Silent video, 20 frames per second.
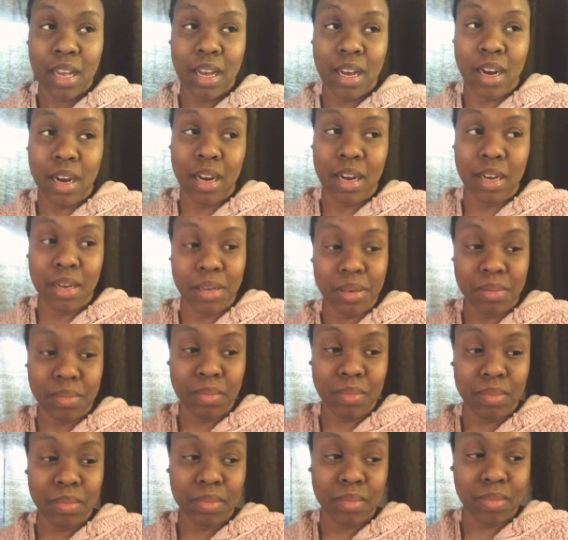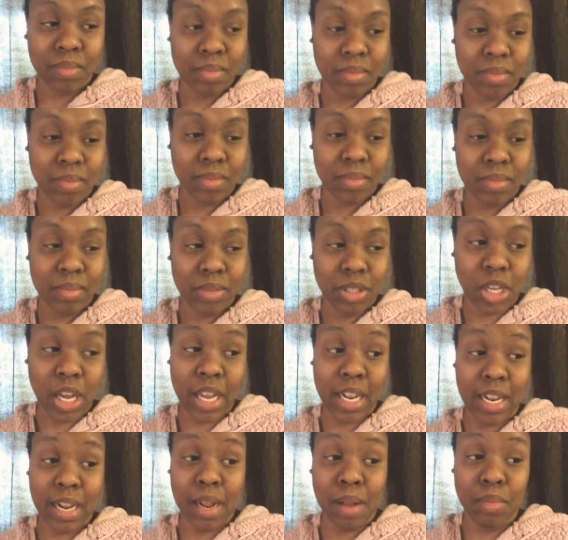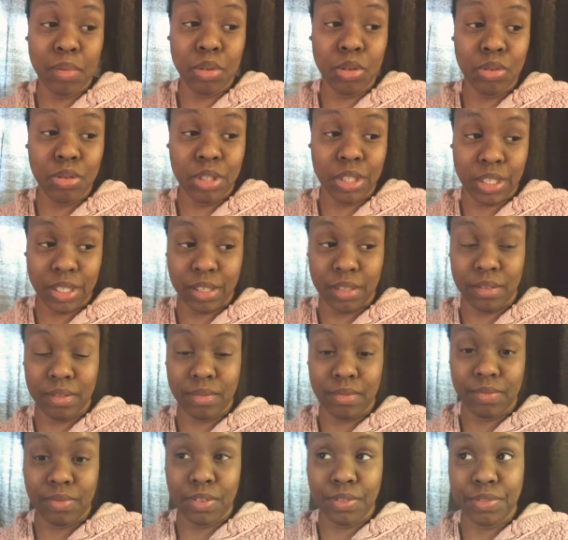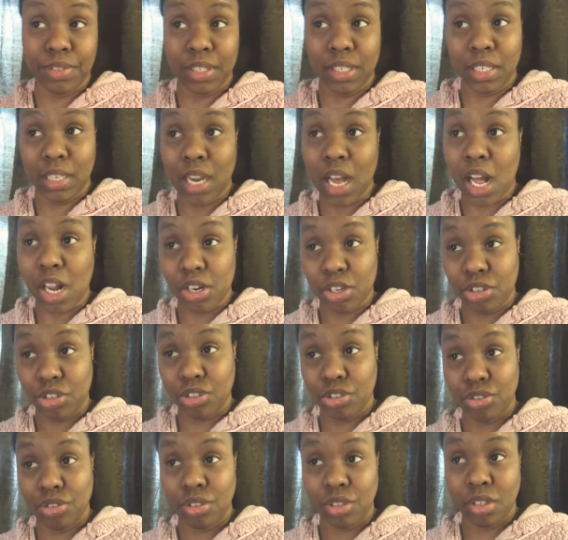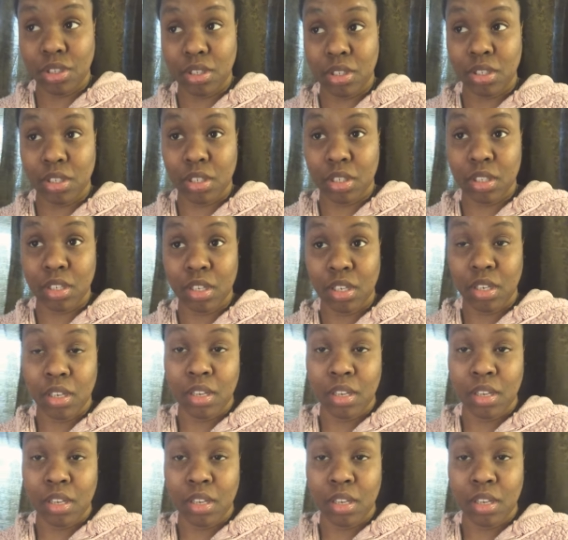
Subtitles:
So I ended up losing $15.